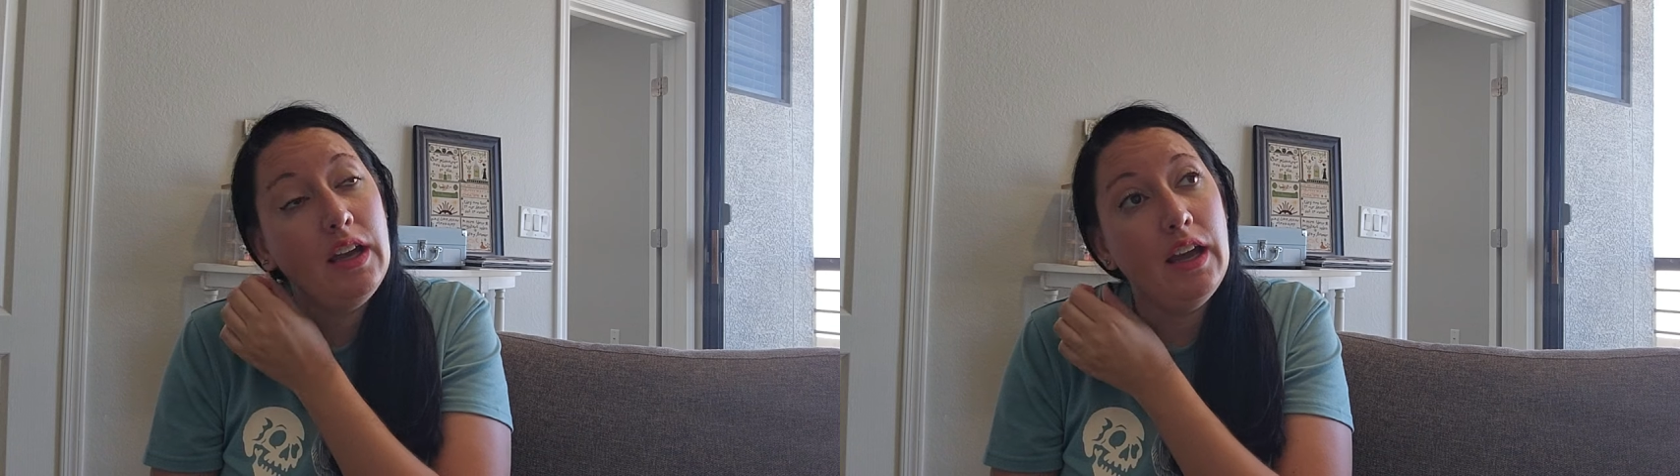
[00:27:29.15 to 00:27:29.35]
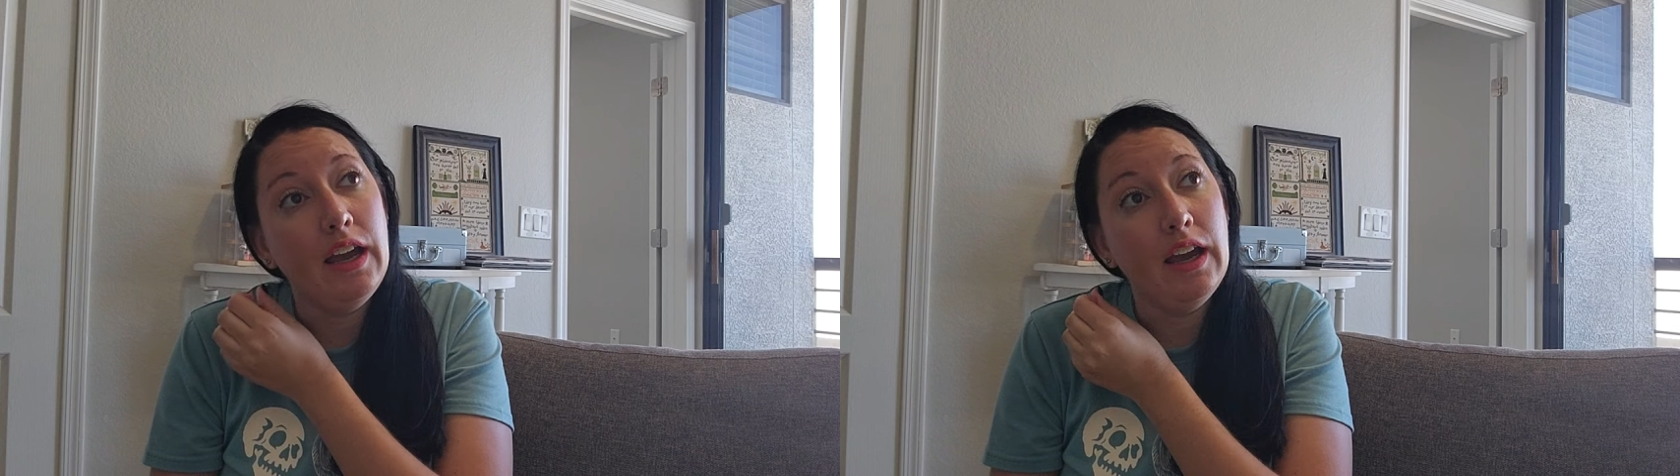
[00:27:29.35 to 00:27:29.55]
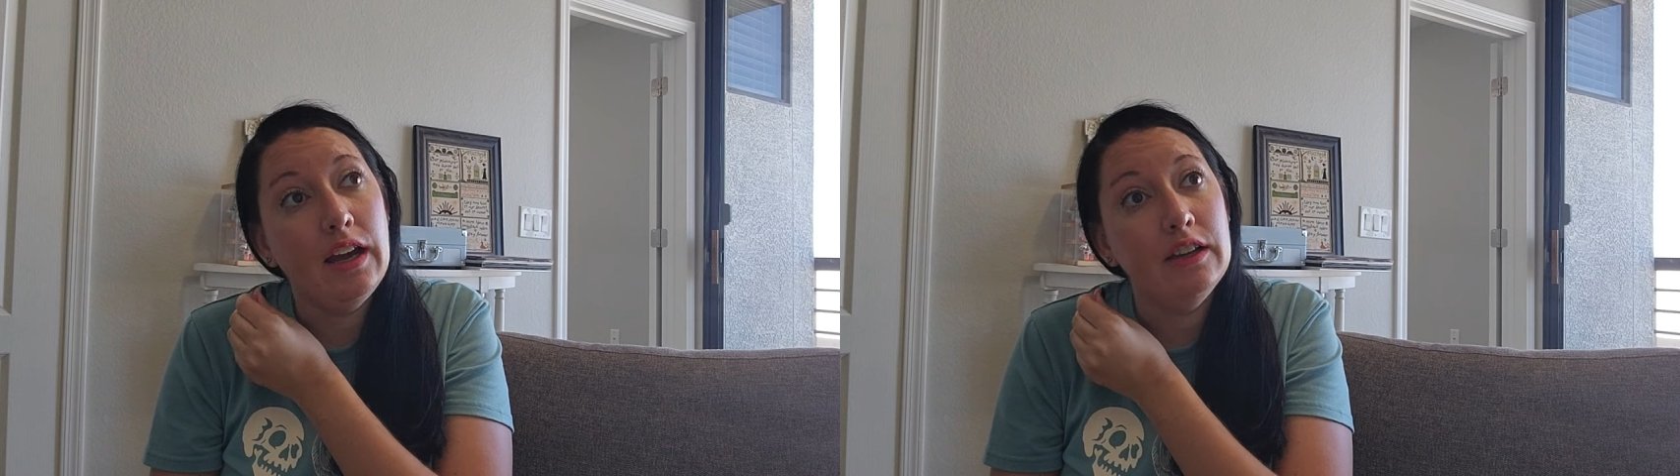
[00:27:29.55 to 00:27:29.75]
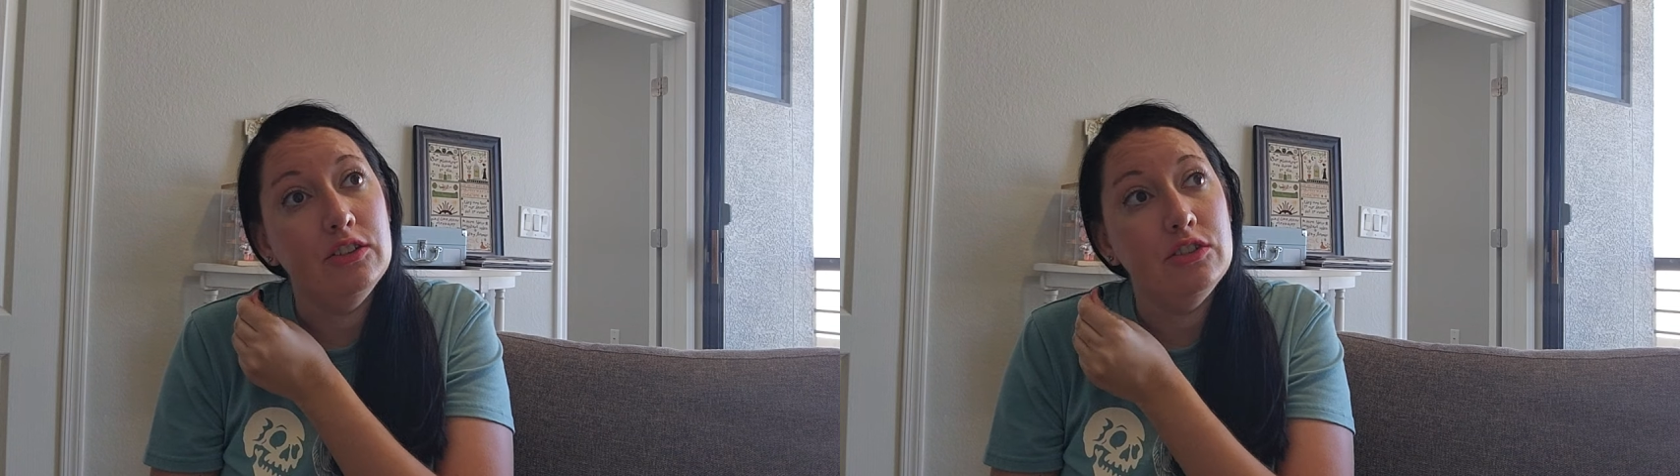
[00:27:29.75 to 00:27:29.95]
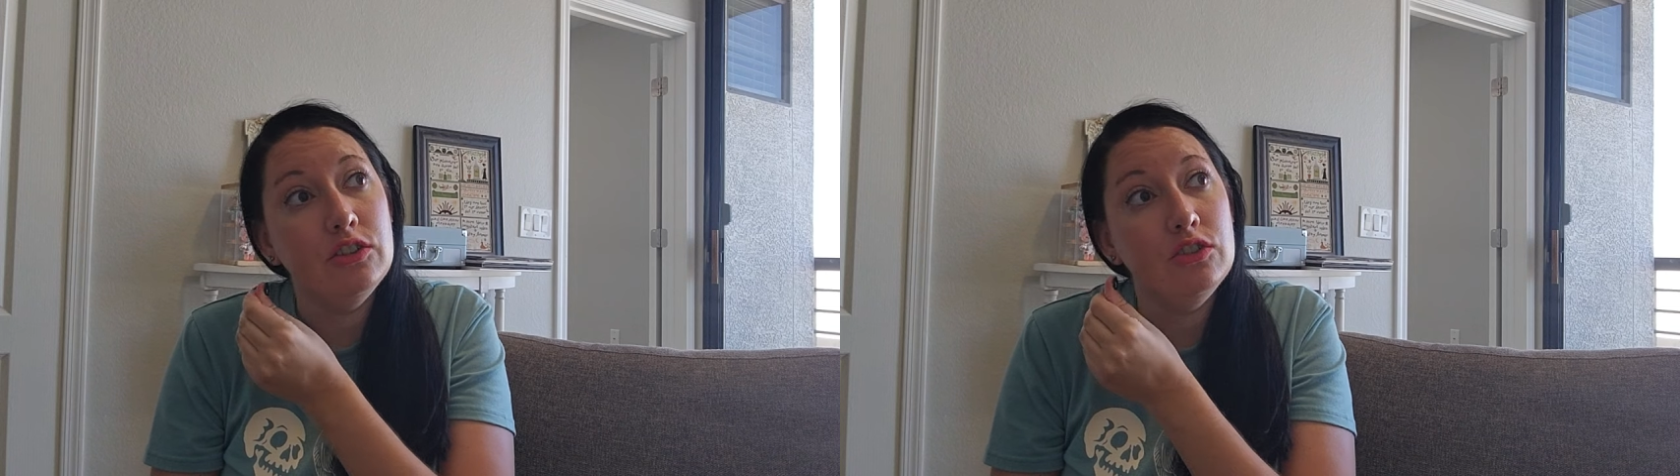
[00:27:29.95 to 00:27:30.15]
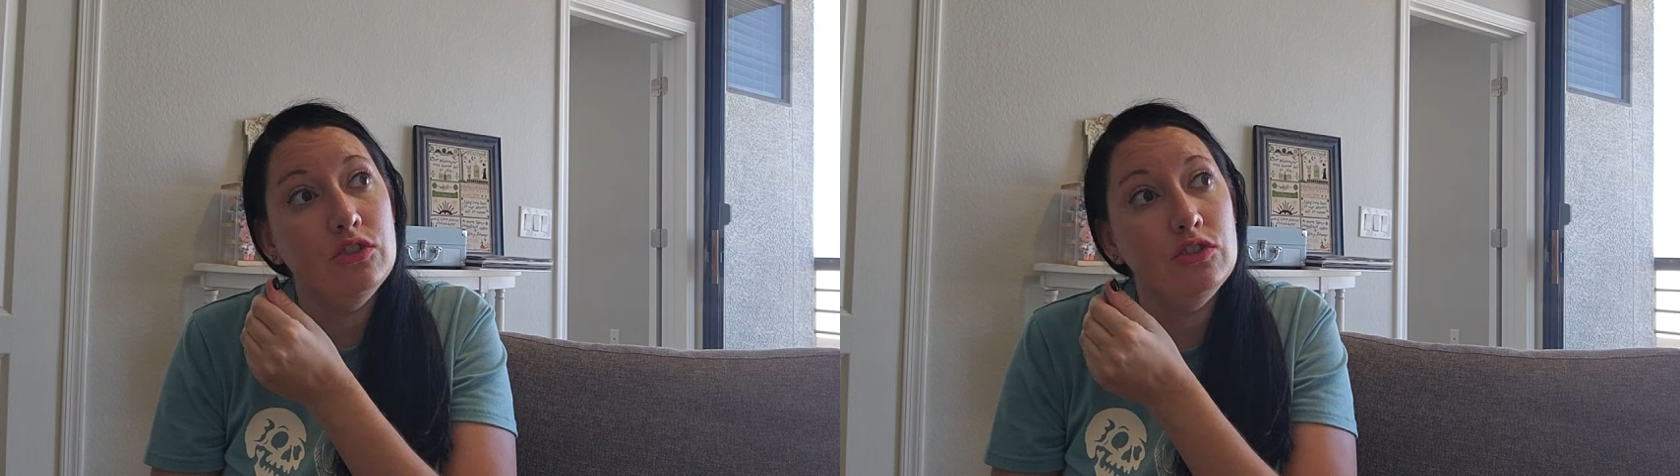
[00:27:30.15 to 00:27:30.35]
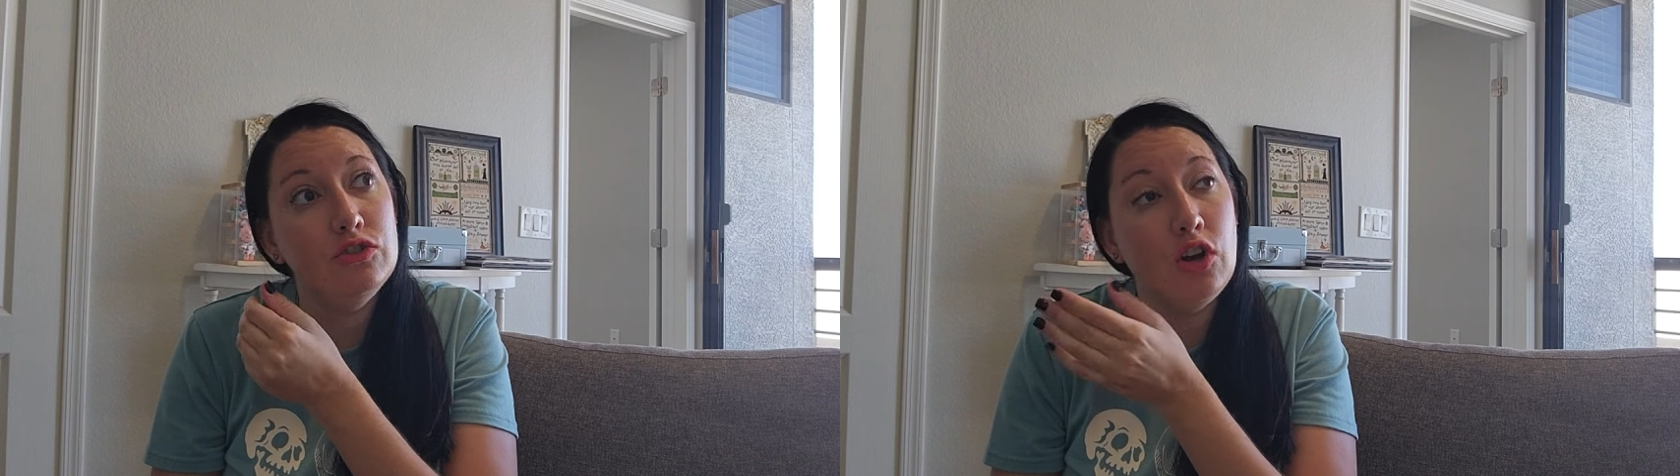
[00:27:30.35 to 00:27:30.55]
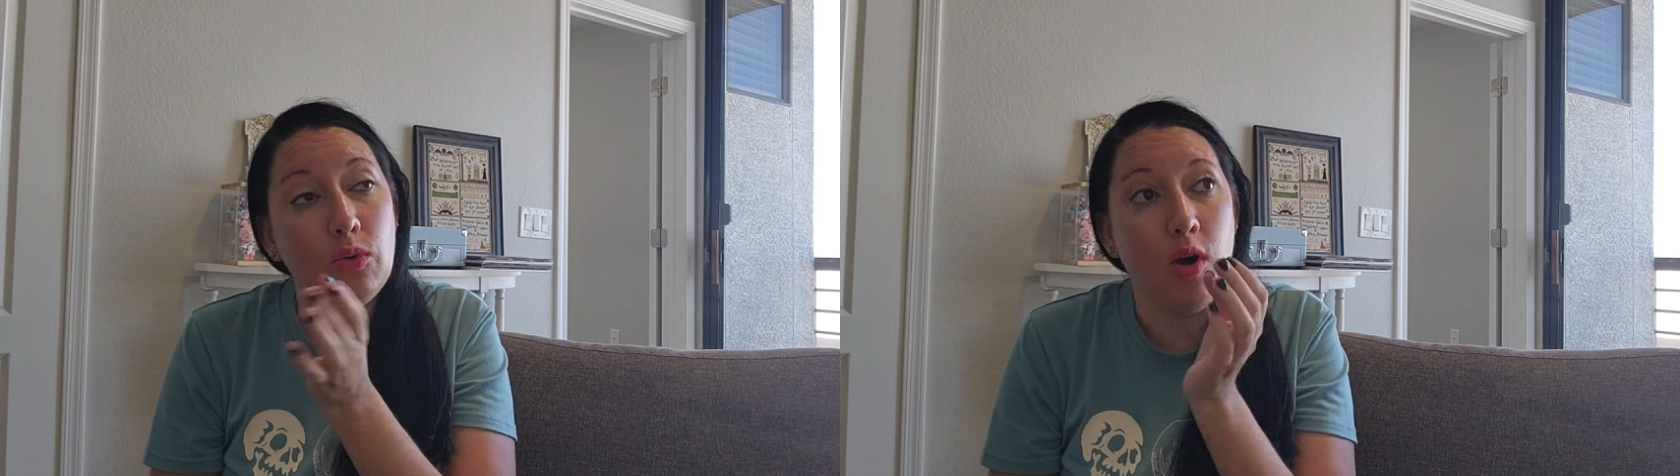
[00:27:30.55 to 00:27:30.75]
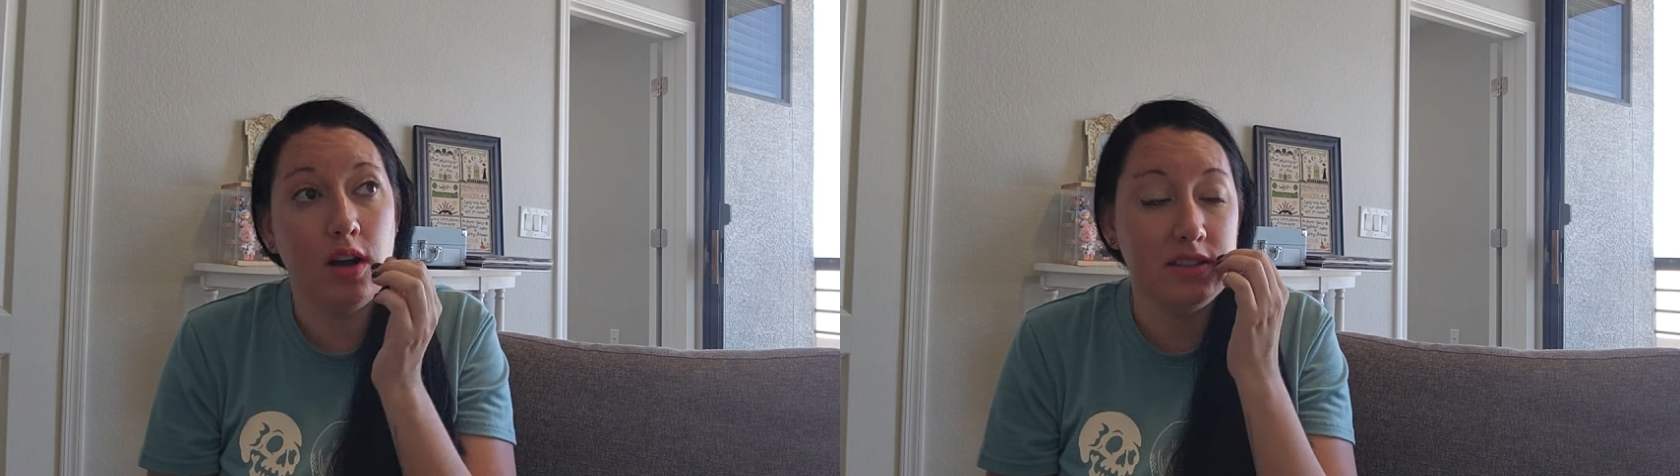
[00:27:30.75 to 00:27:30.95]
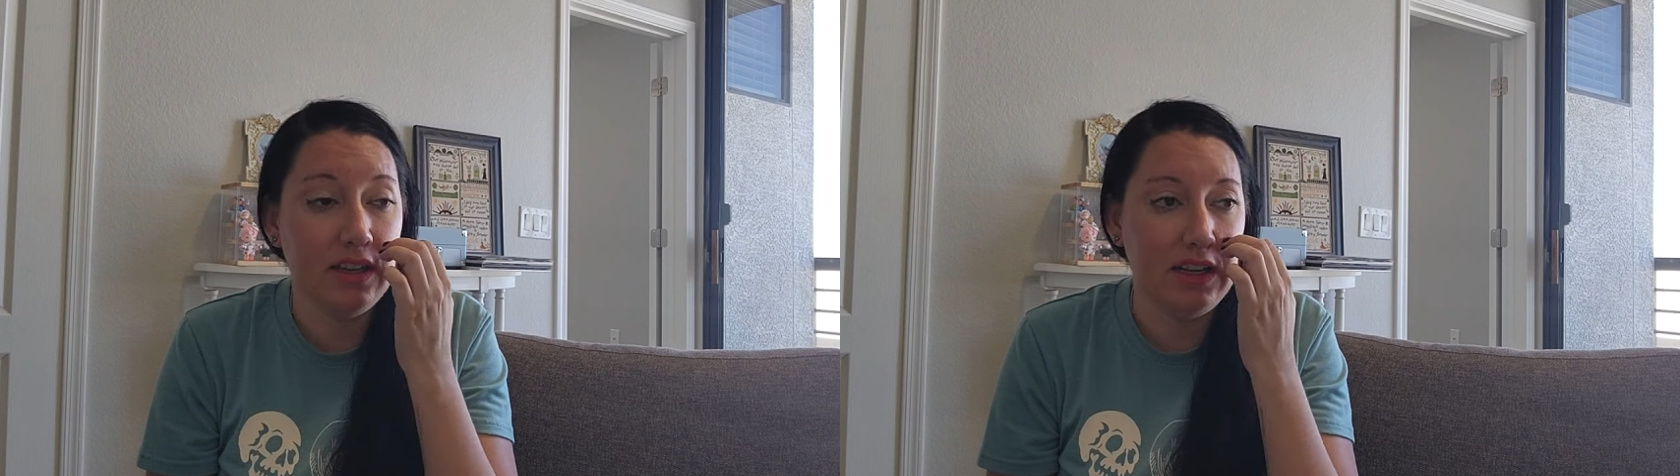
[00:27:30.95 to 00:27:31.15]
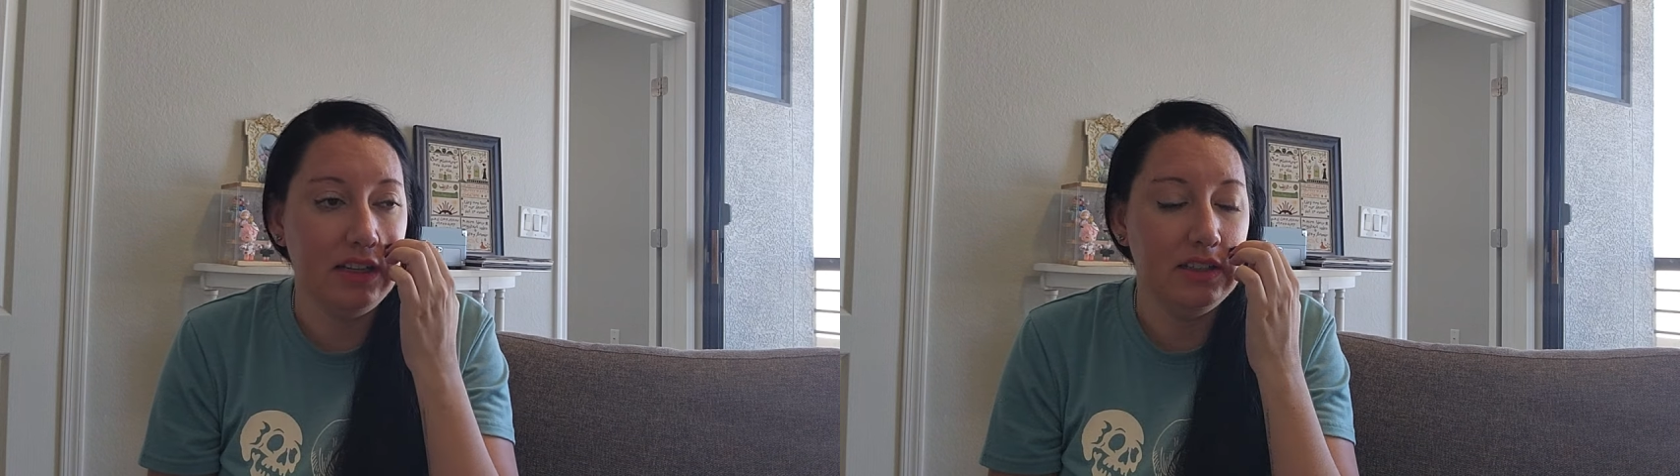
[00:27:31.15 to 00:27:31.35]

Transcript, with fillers: and Joe walks in